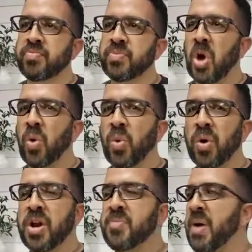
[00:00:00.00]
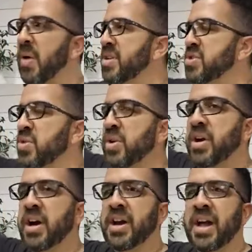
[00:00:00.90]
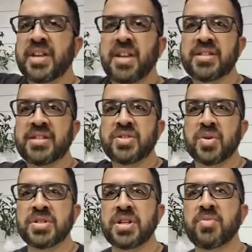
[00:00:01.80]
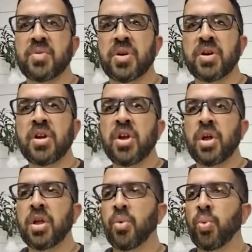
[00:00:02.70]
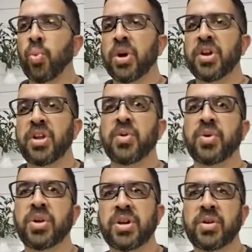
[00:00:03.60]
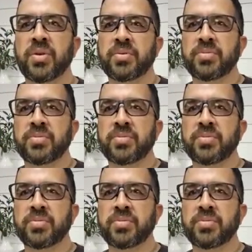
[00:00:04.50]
Don't worry about what's going on outside these doors anymore. What are you going to do?